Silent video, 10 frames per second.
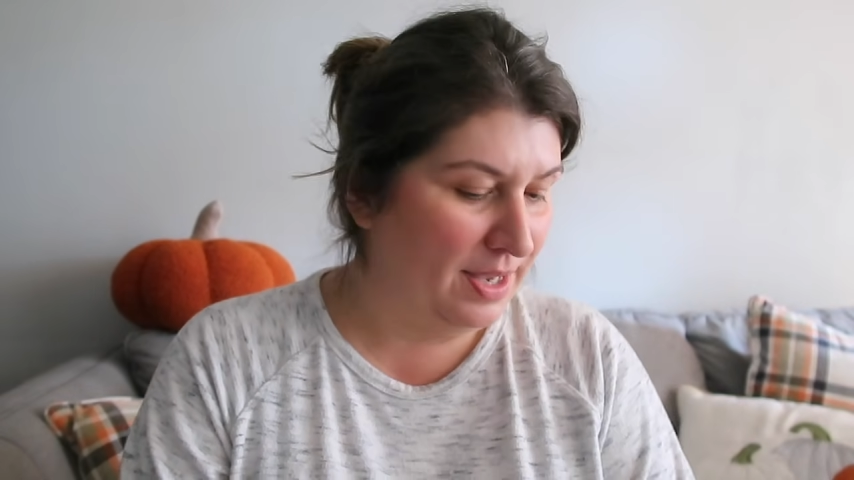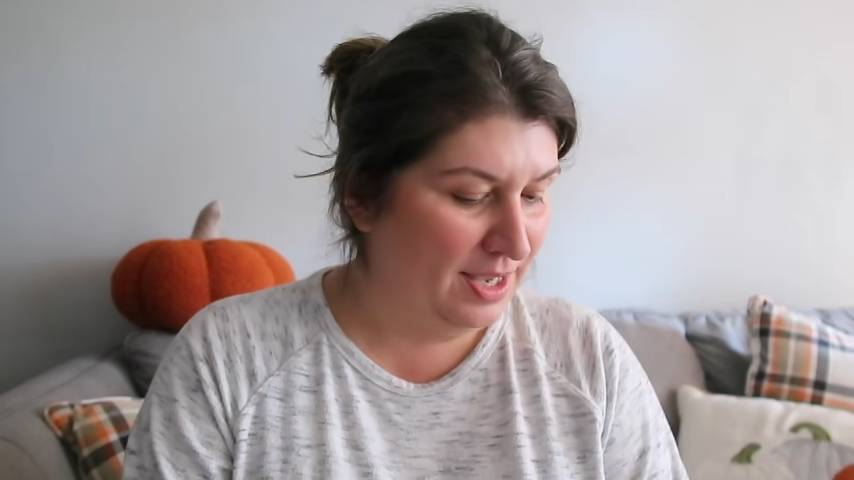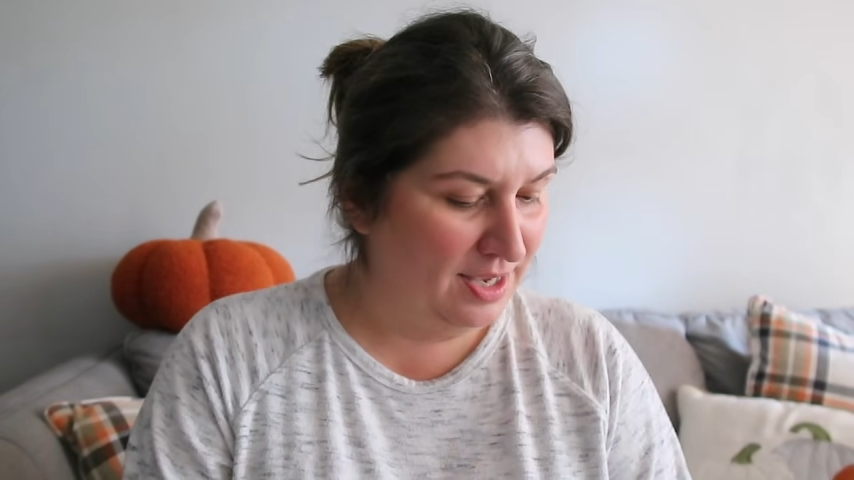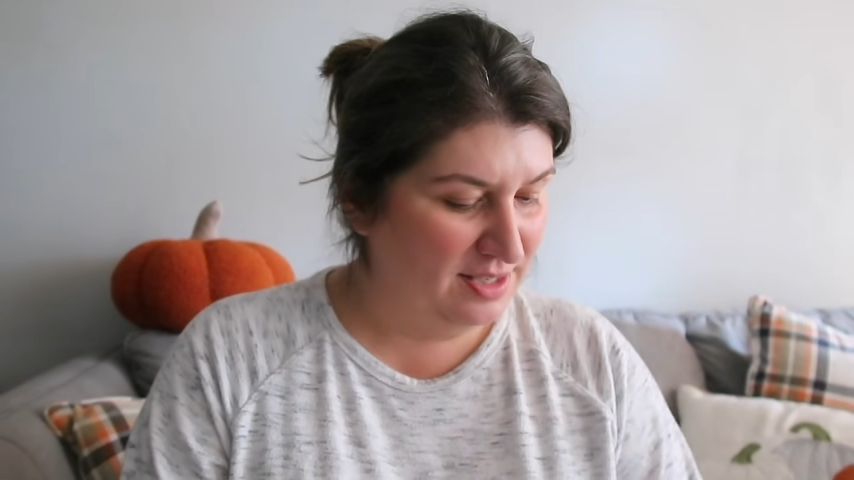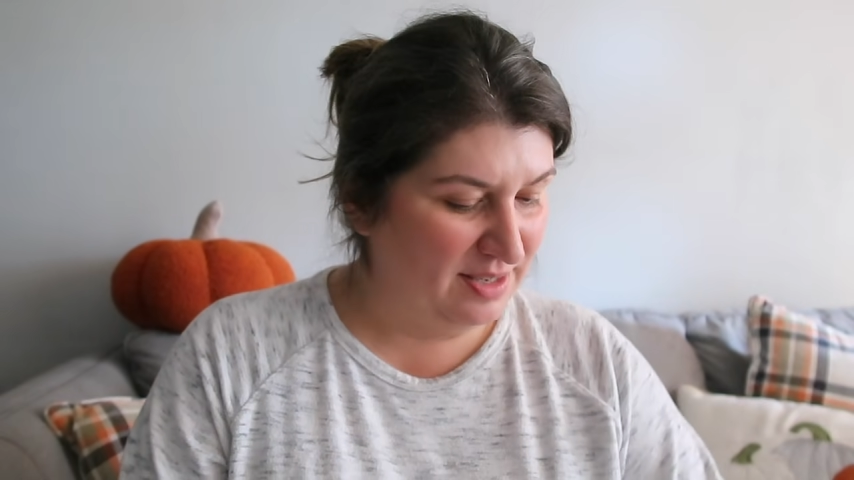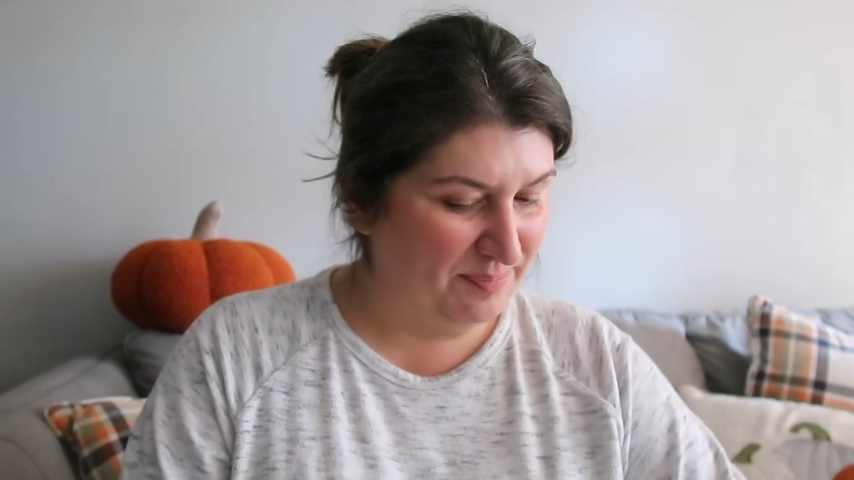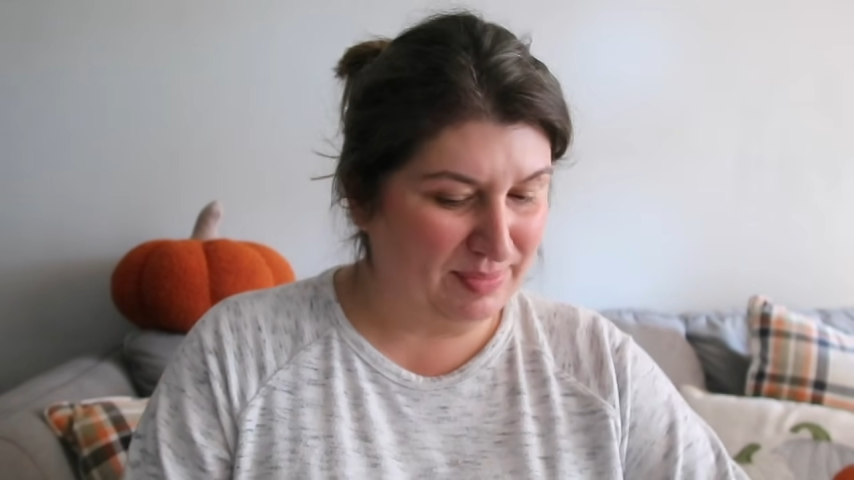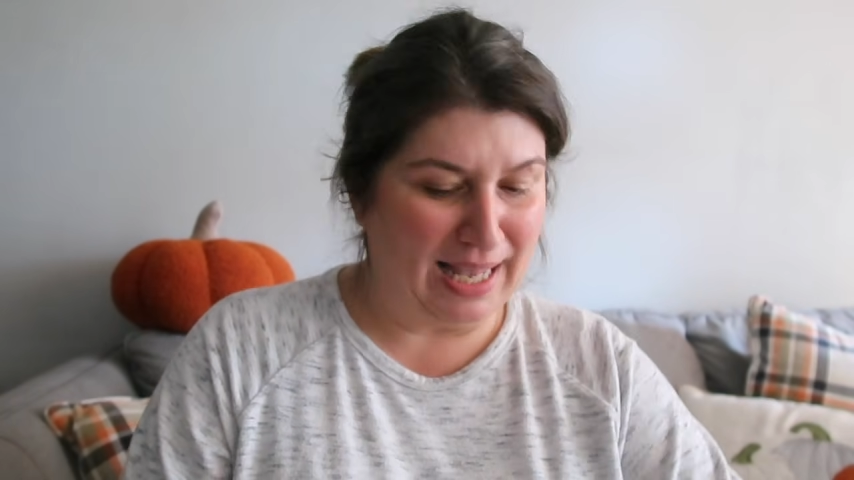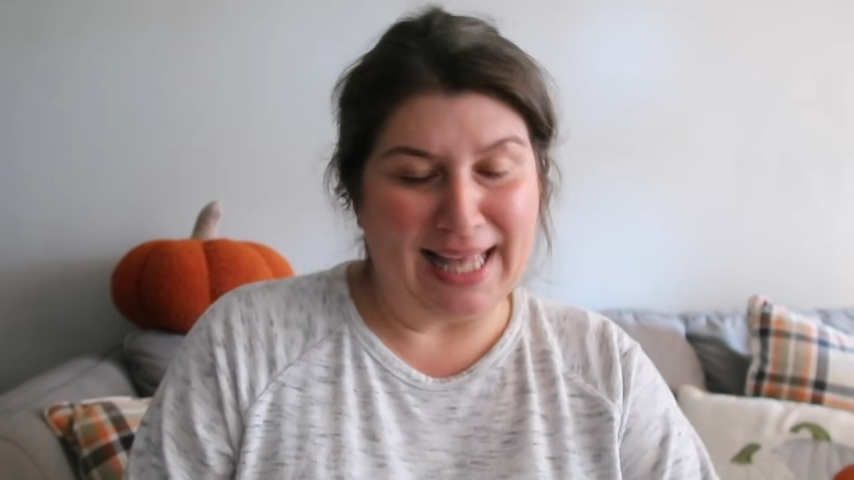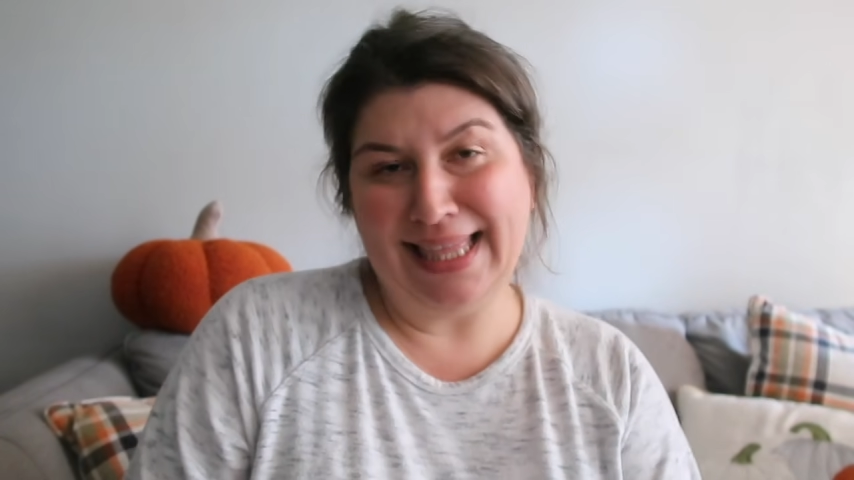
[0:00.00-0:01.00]
And
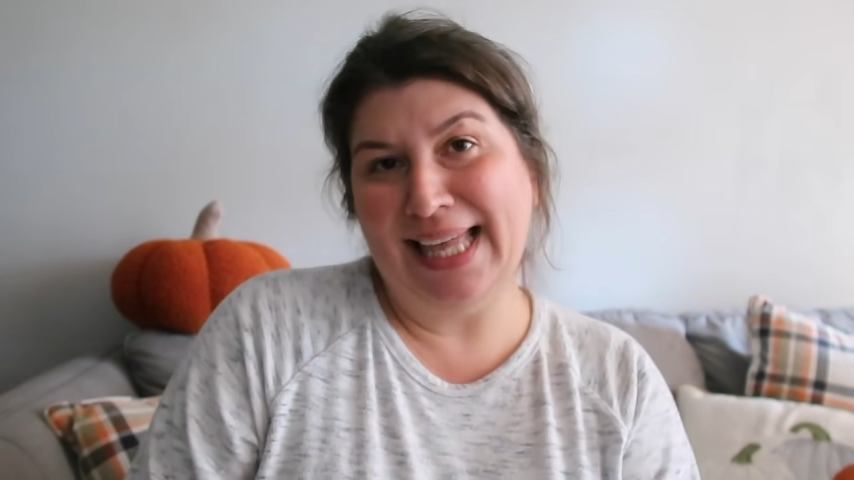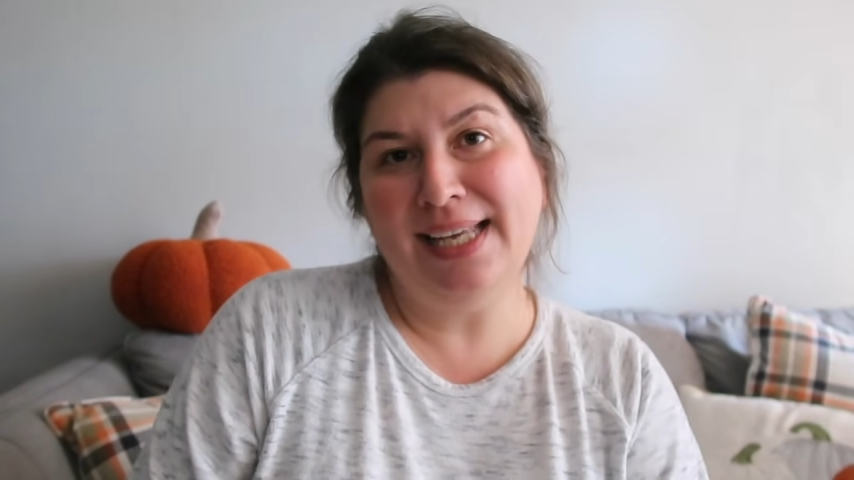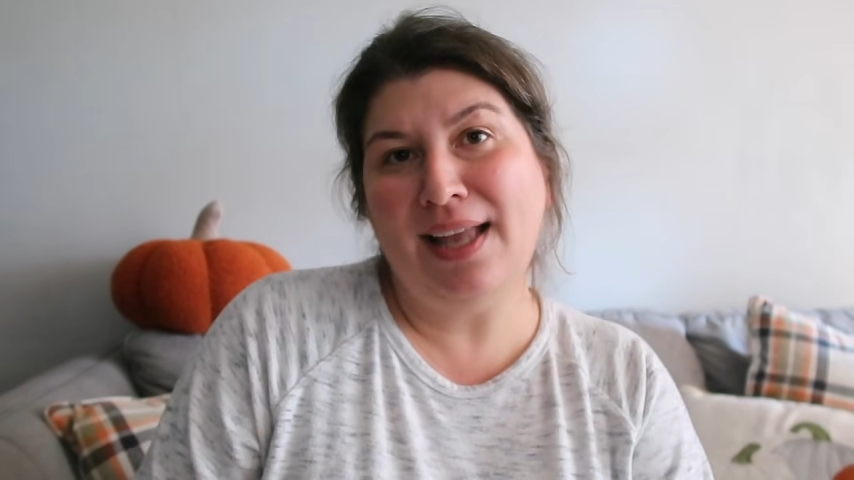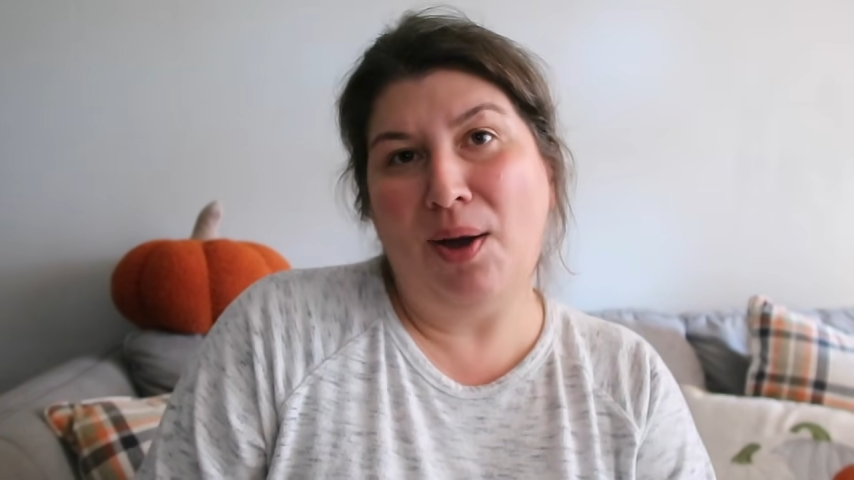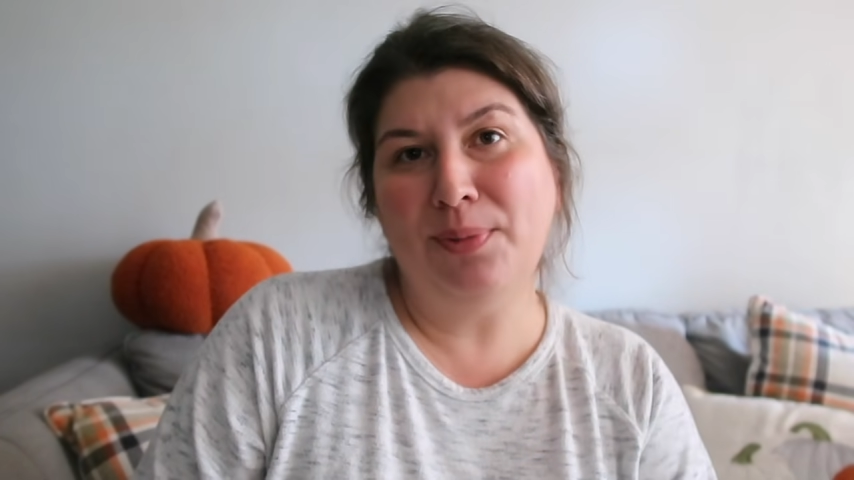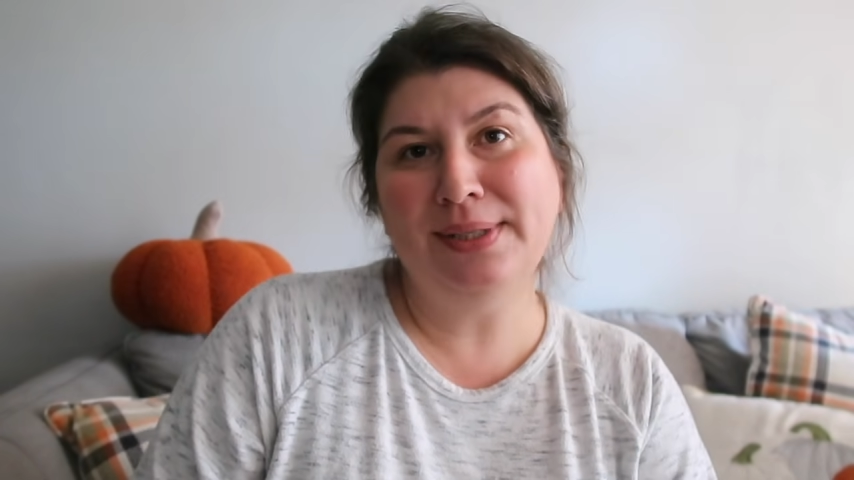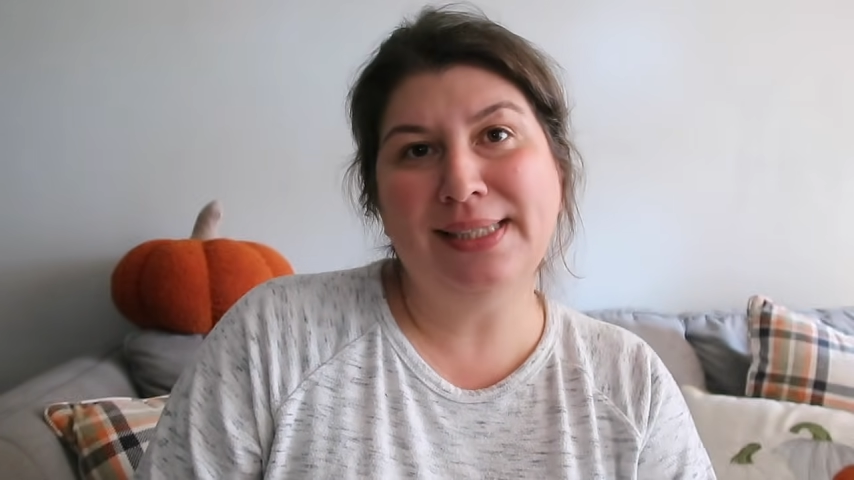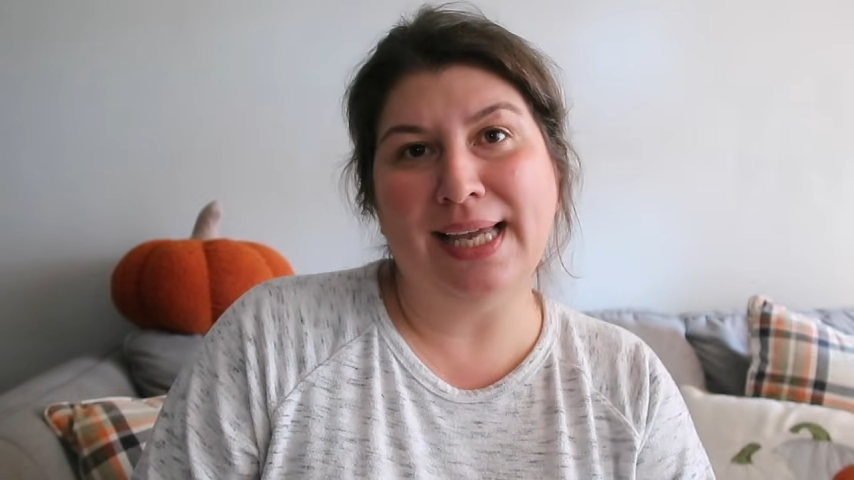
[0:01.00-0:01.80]
I think that was